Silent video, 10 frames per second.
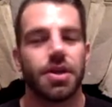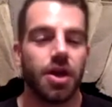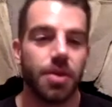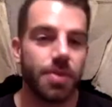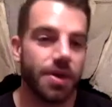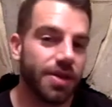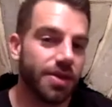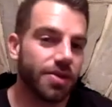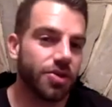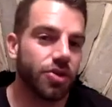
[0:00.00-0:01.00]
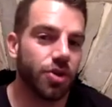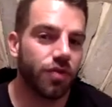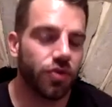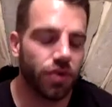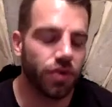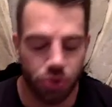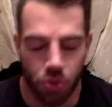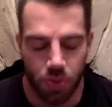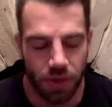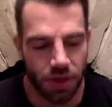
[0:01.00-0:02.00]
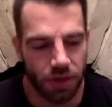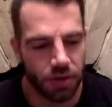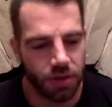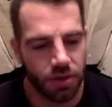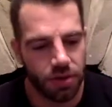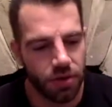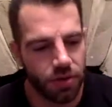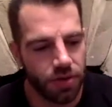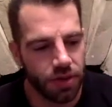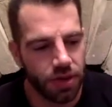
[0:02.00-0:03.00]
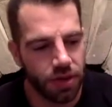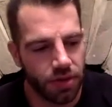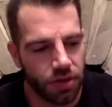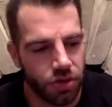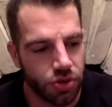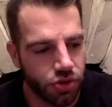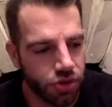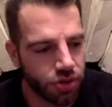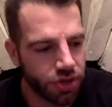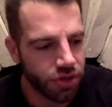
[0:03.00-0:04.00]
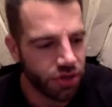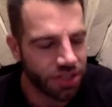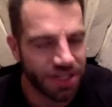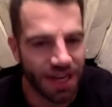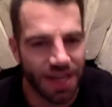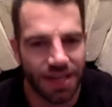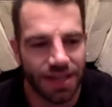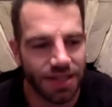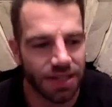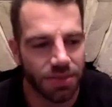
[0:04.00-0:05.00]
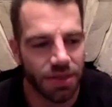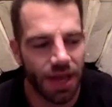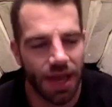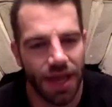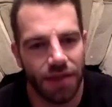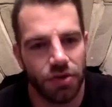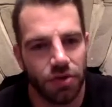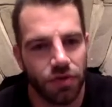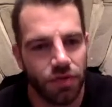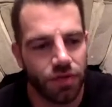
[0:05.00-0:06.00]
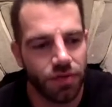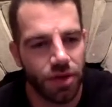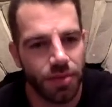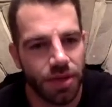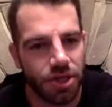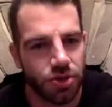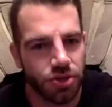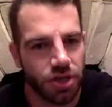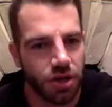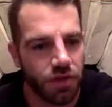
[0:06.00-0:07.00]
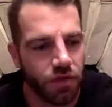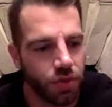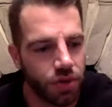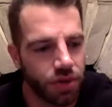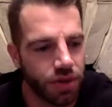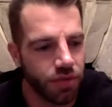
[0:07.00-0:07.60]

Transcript: it, you know, if you're not absorbing, you know, the nutrients that you're actually taking in, there's going to be a hell of a lot of issues going forward, aren't there?